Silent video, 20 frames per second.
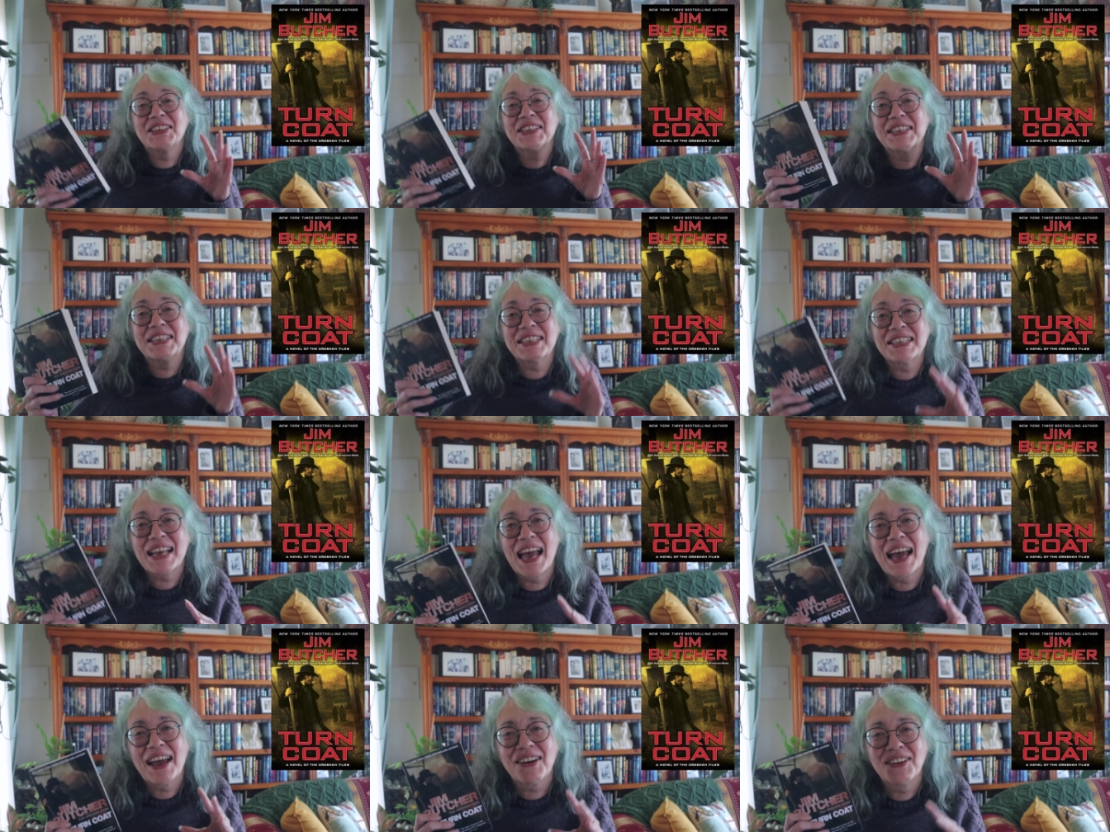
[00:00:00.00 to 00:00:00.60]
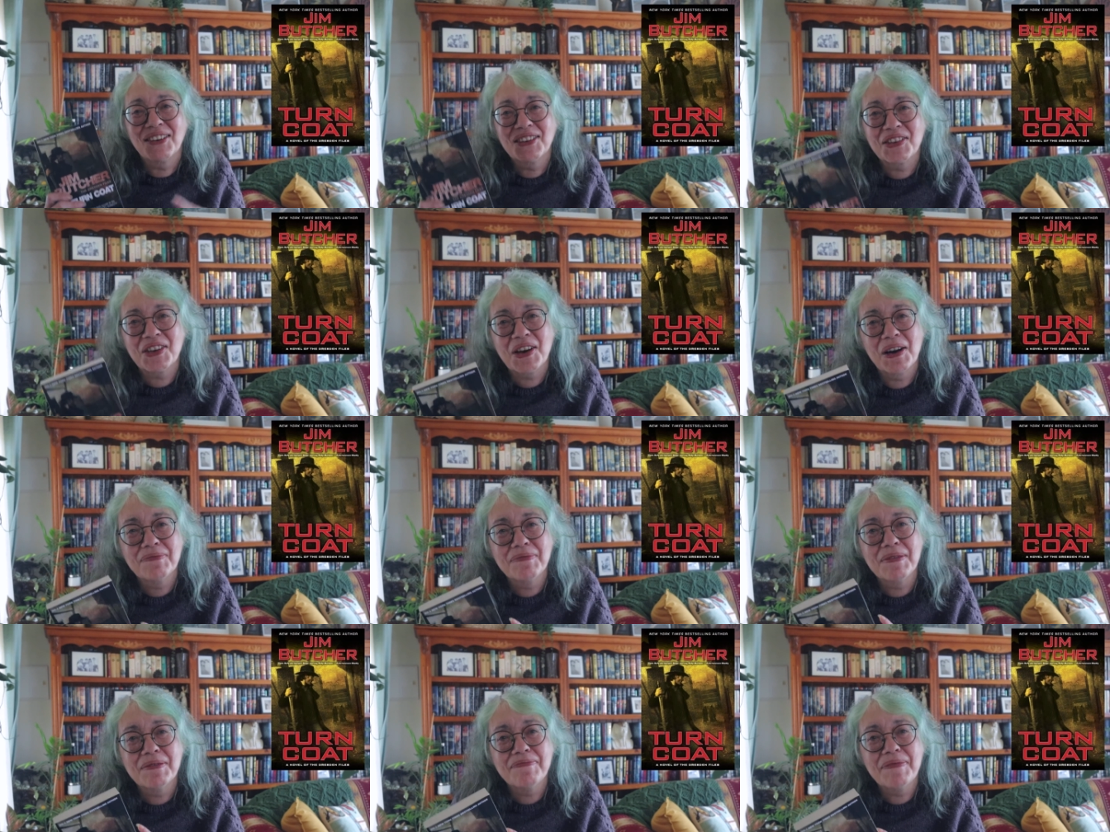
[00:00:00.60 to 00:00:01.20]
just sat on
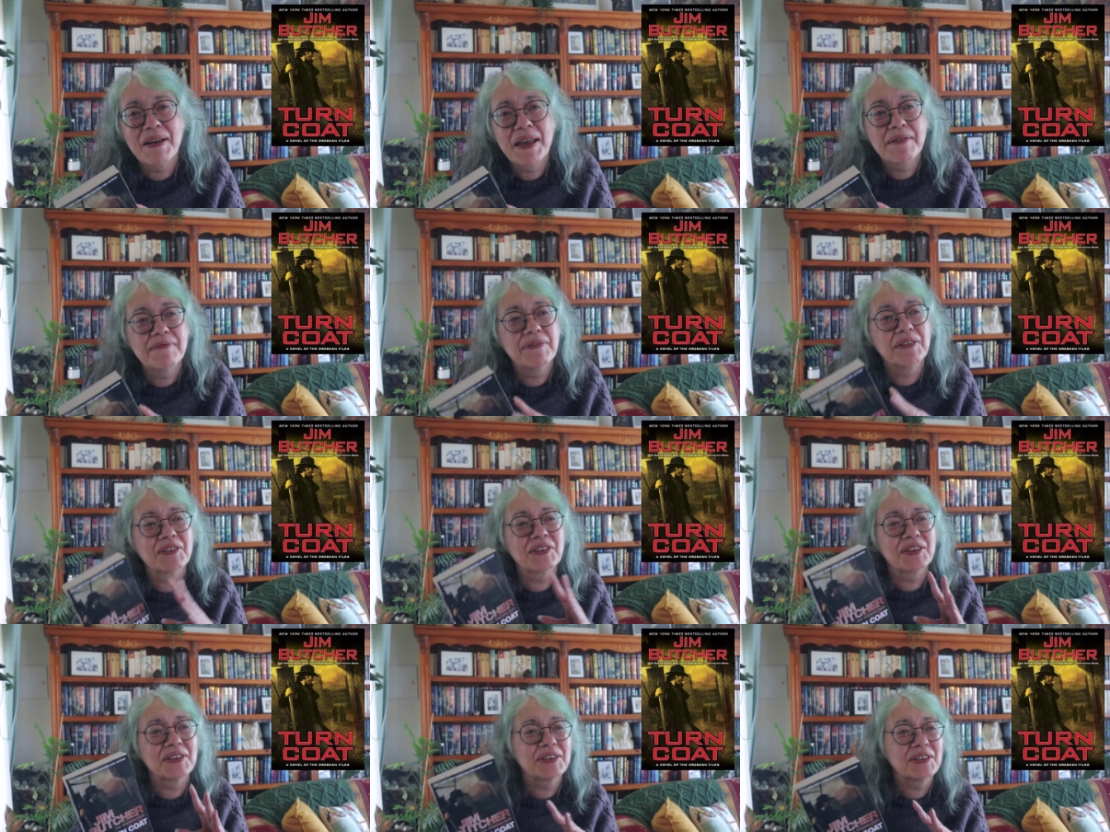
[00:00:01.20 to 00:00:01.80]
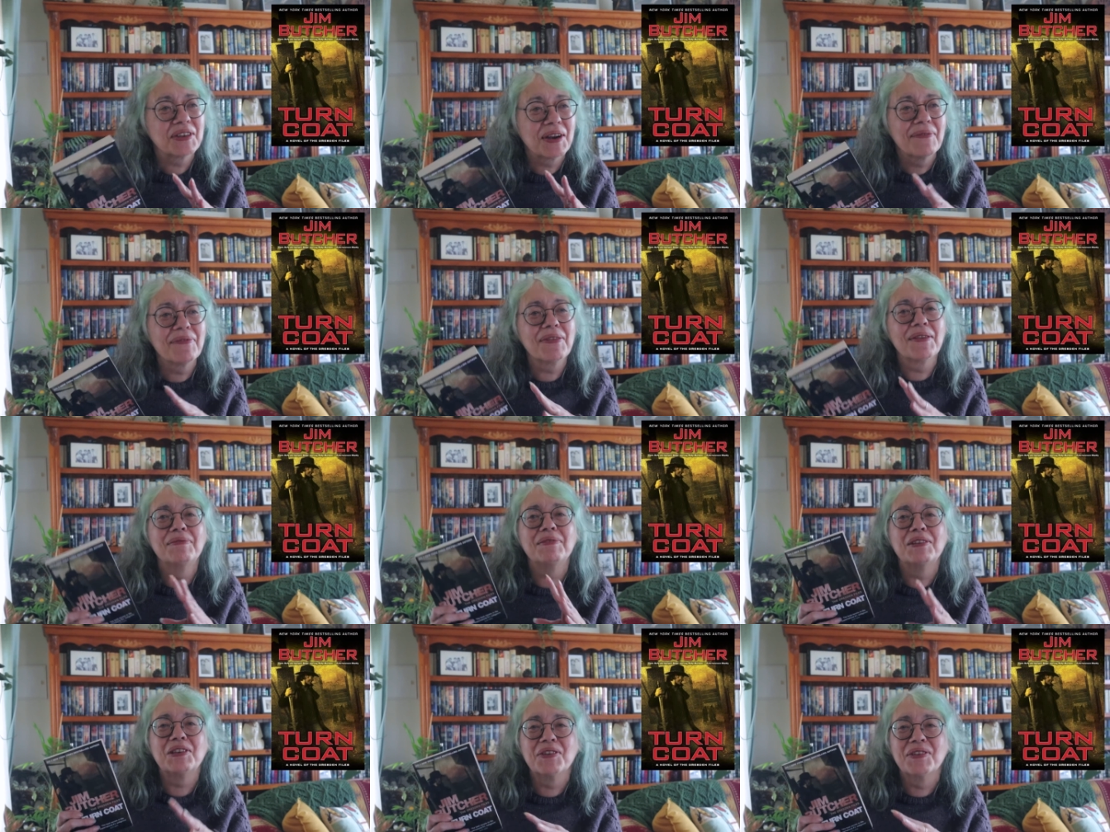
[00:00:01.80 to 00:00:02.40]
top of people to stop
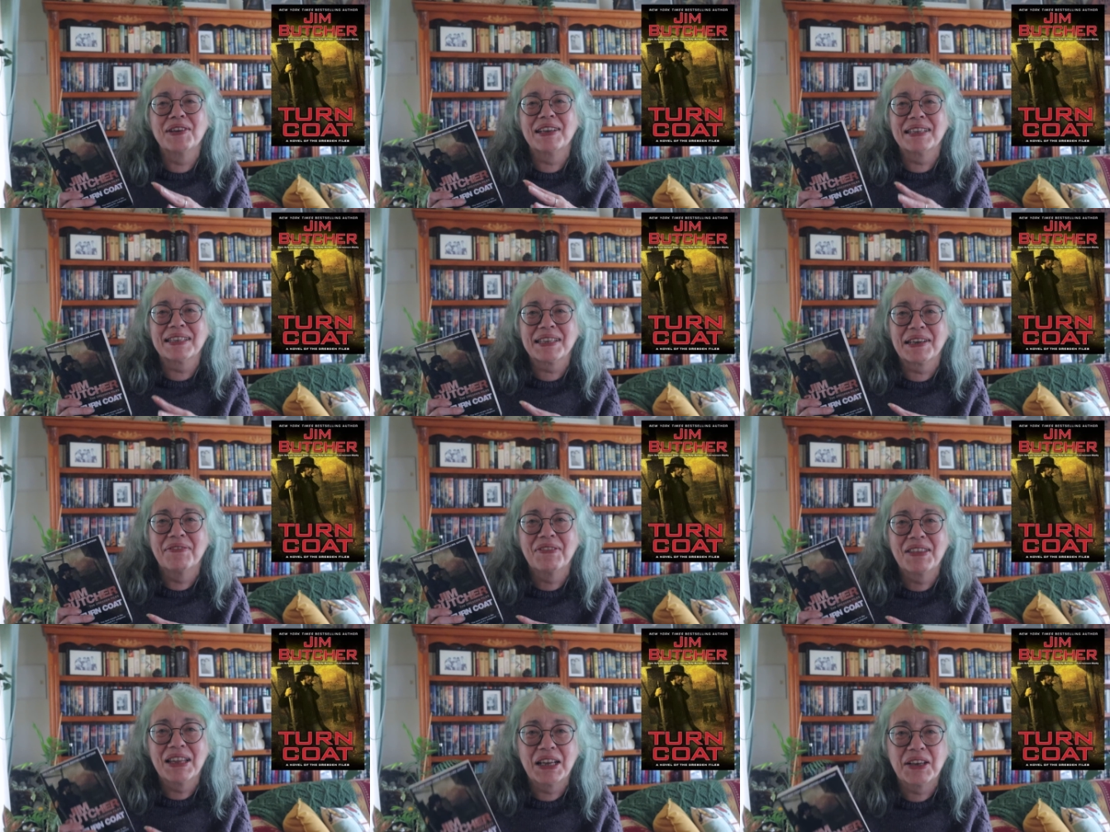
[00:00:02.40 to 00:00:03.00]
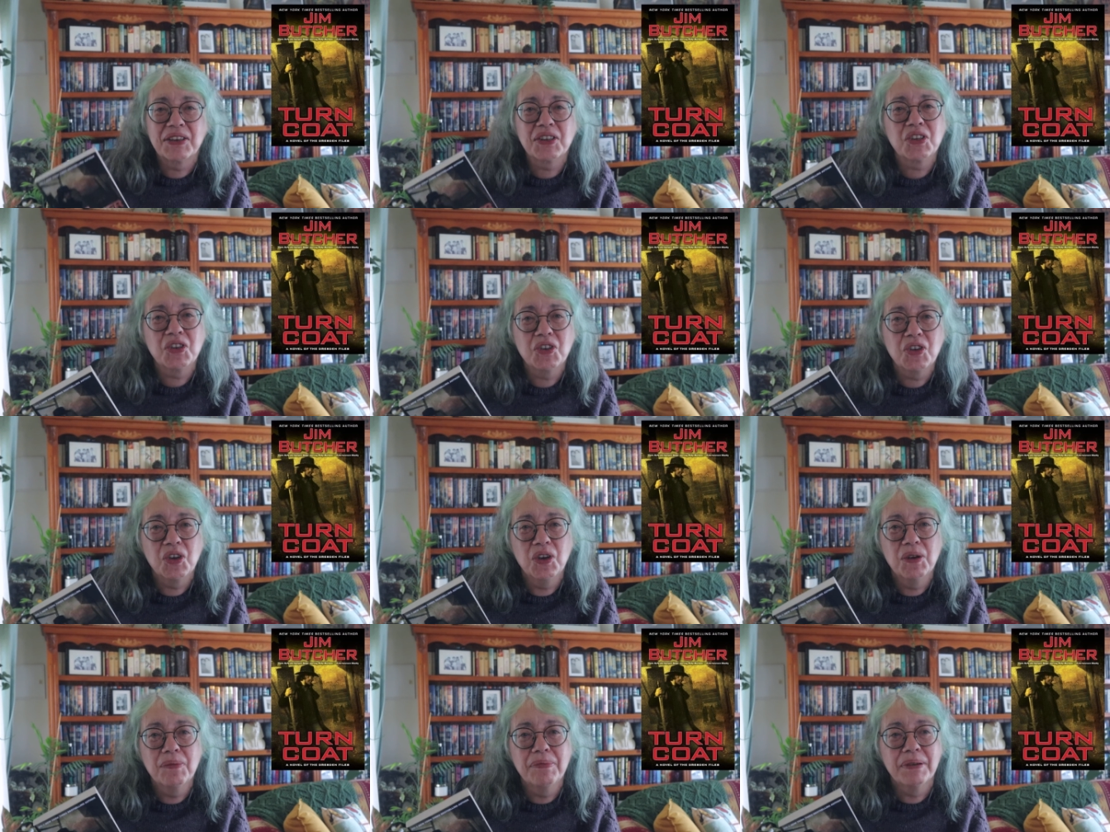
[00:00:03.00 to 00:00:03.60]
them doing something
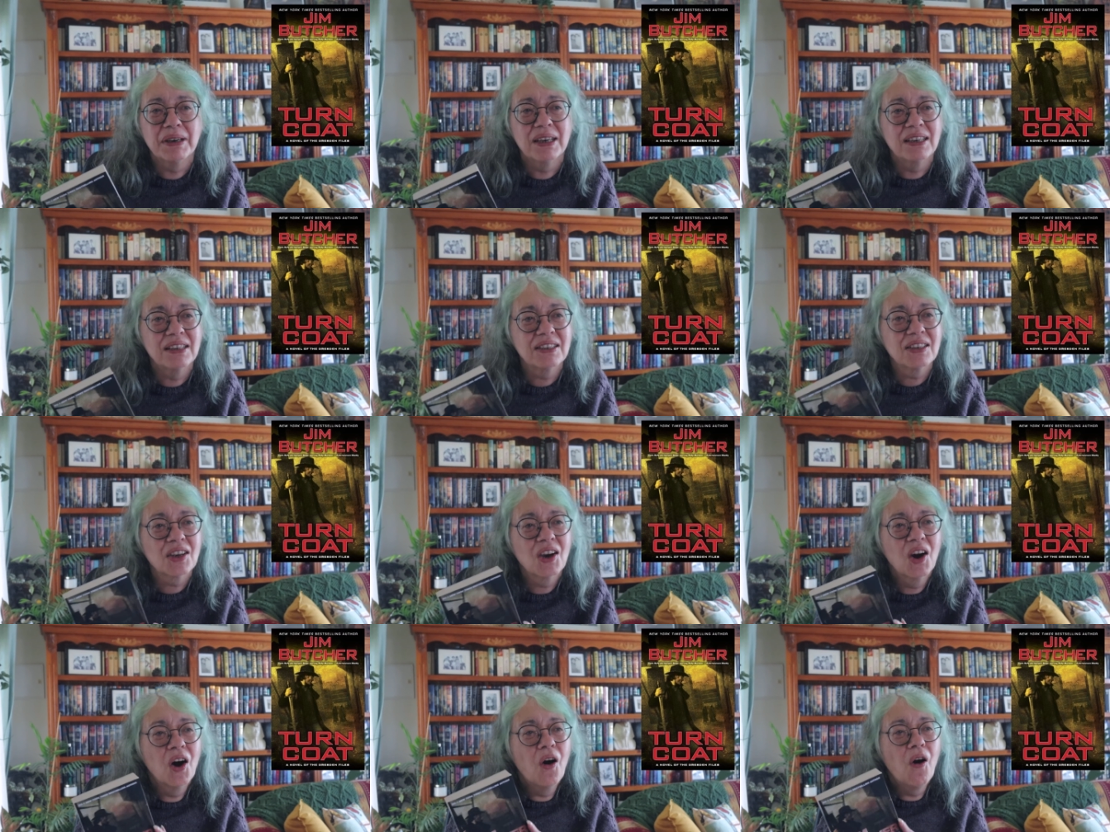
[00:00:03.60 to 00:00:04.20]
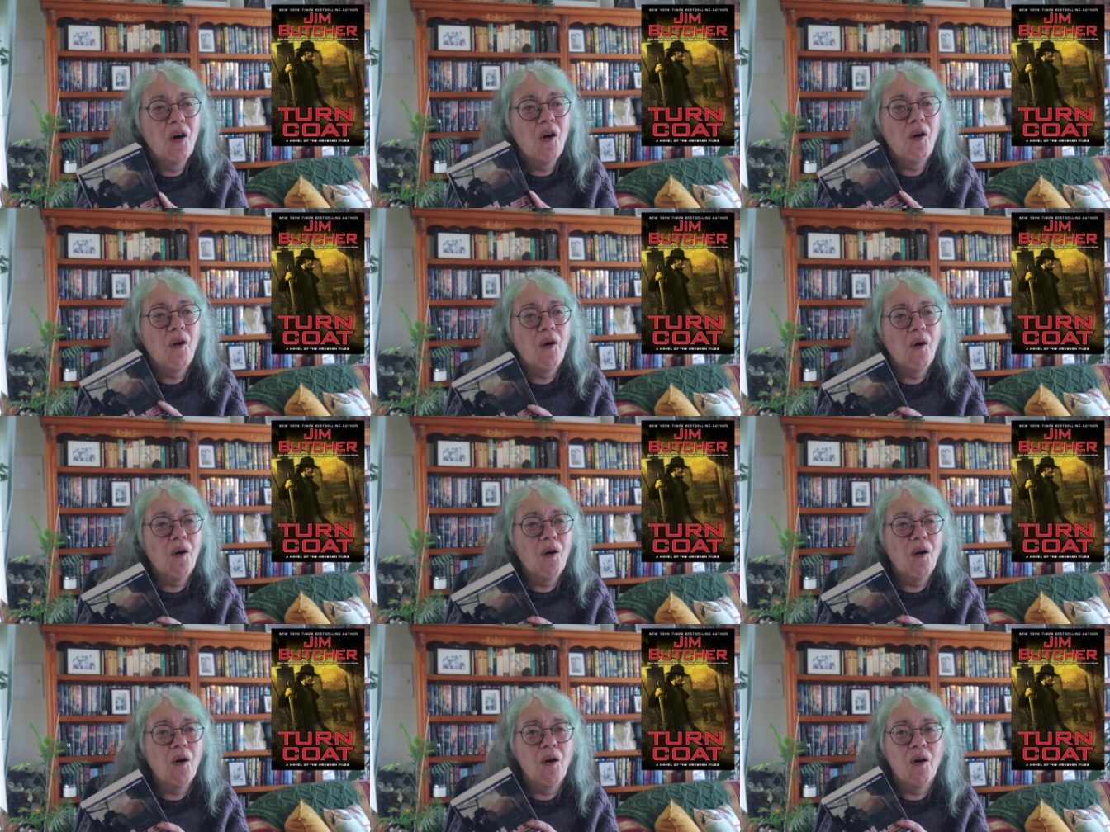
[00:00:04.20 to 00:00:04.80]
stupid
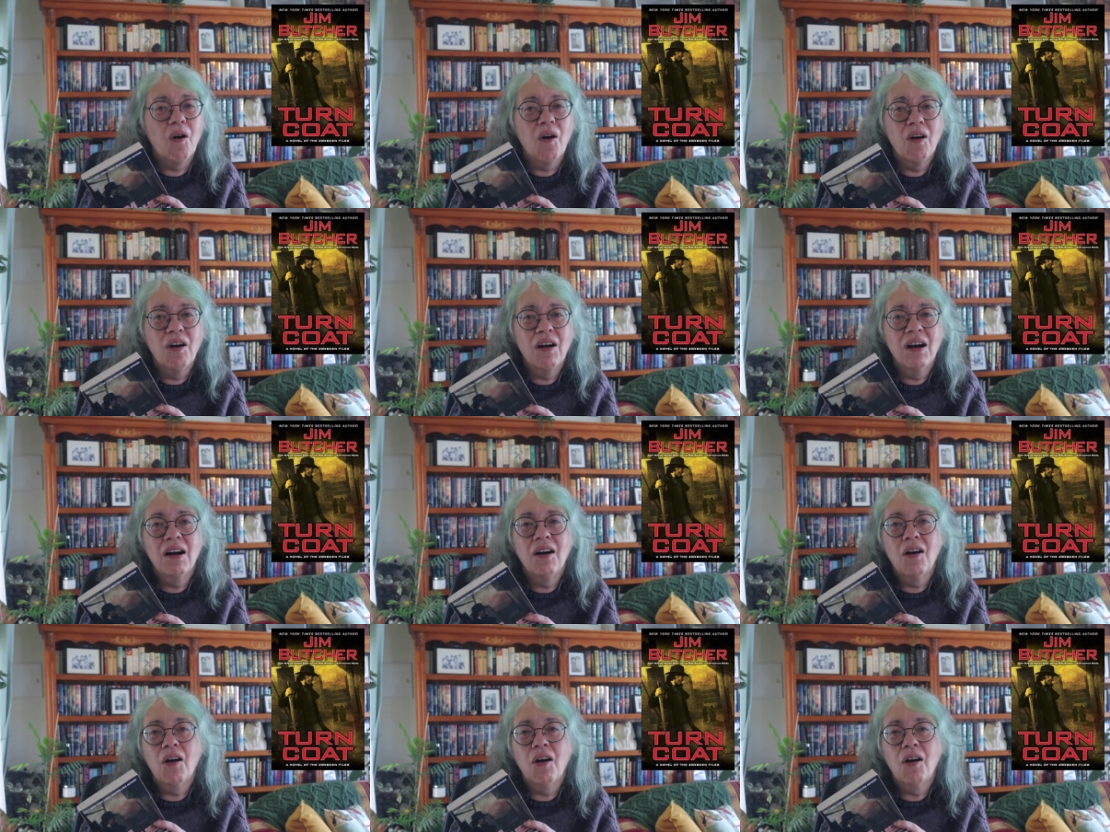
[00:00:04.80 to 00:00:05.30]
or,